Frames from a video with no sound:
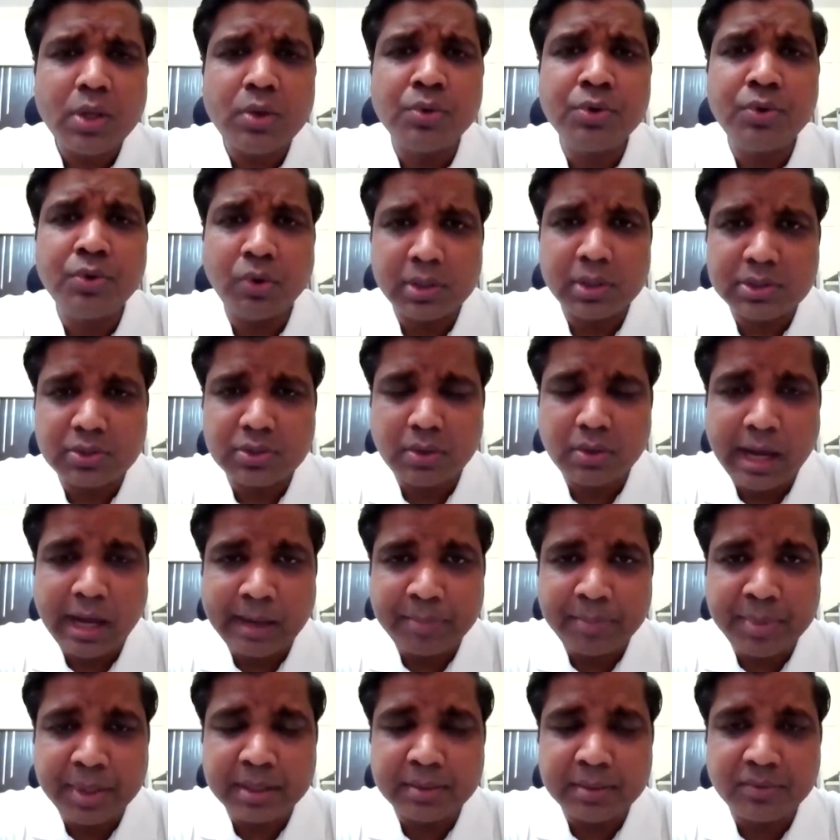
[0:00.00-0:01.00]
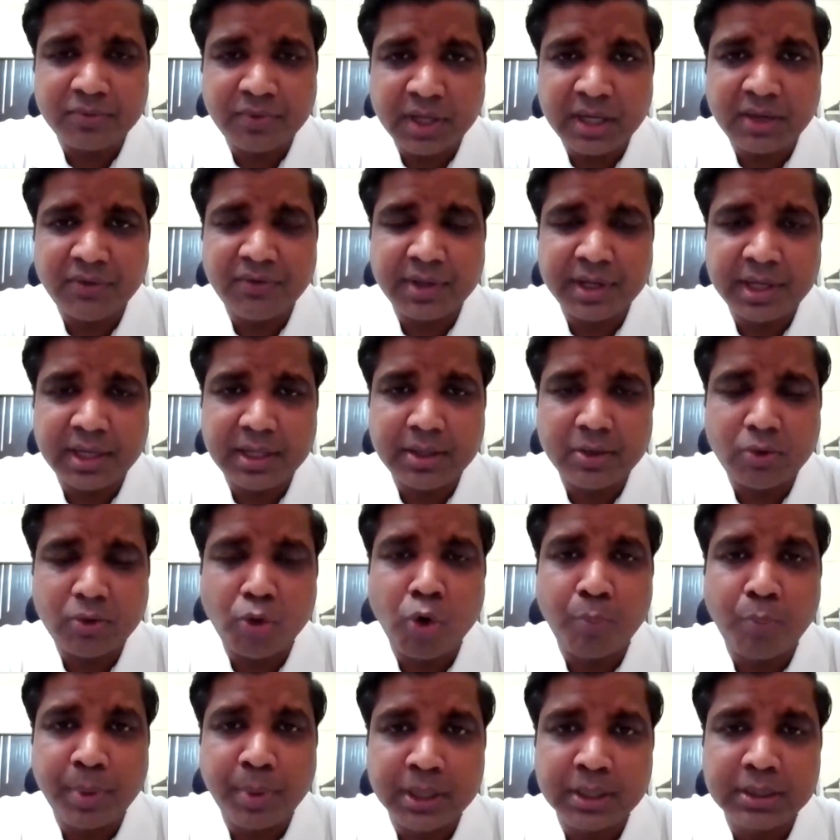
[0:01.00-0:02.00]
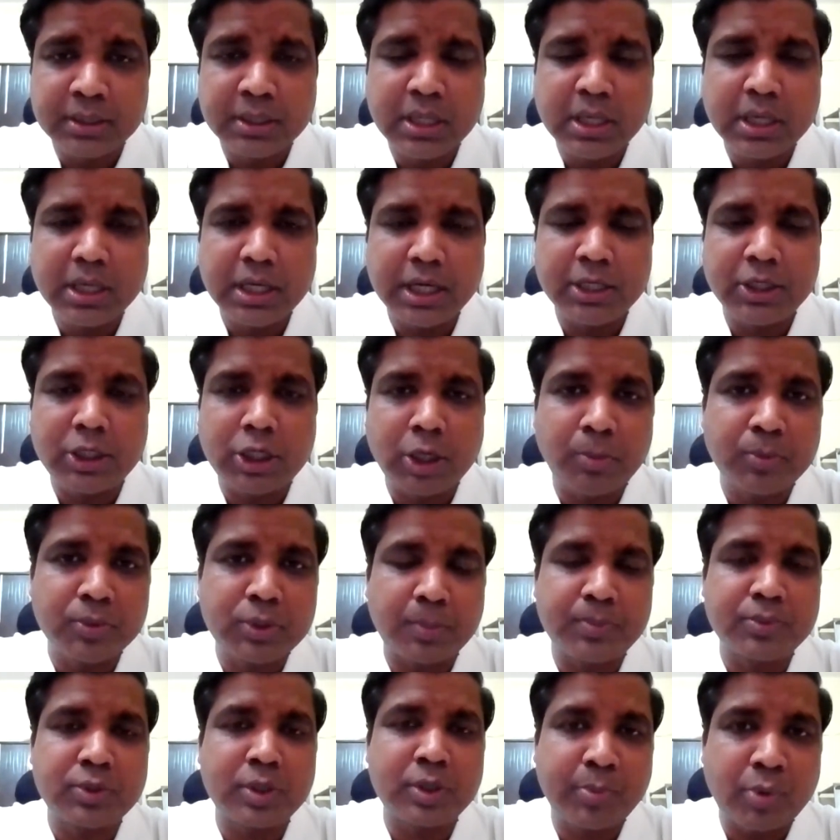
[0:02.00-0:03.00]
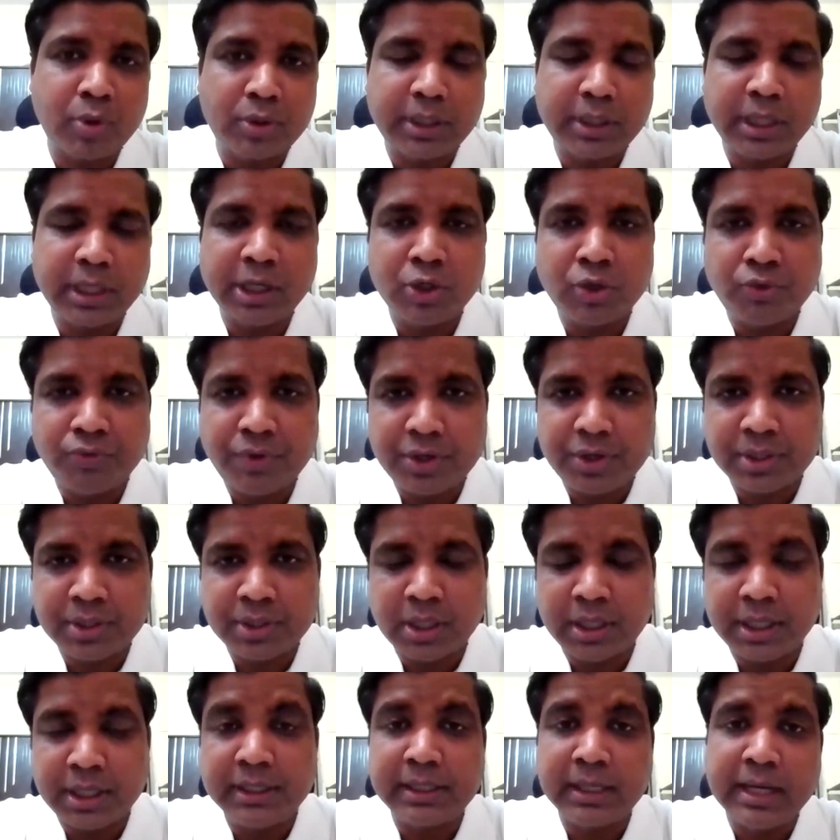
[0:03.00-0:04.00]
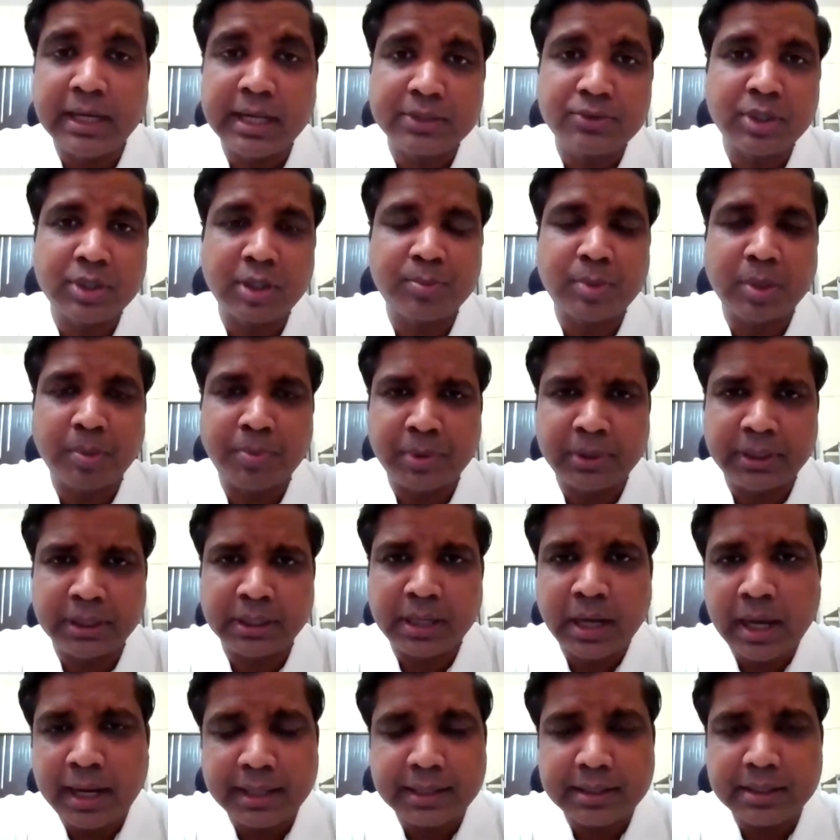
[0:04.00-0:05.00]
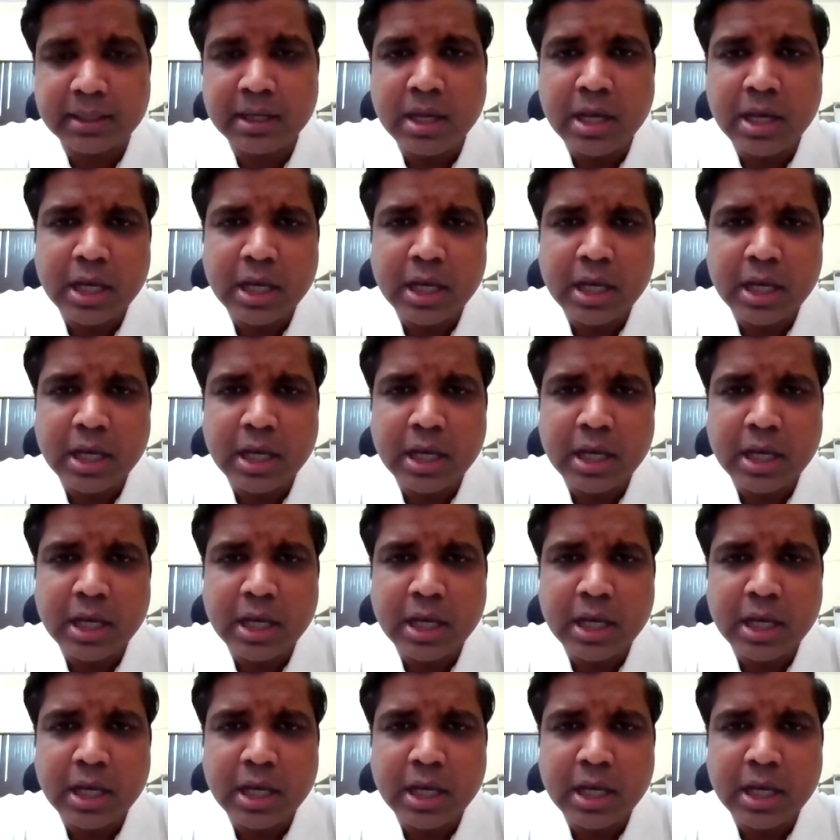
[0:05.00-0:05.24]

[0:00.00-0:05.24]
we also have been very, very open in terms of supporting innovation and intellectual property right.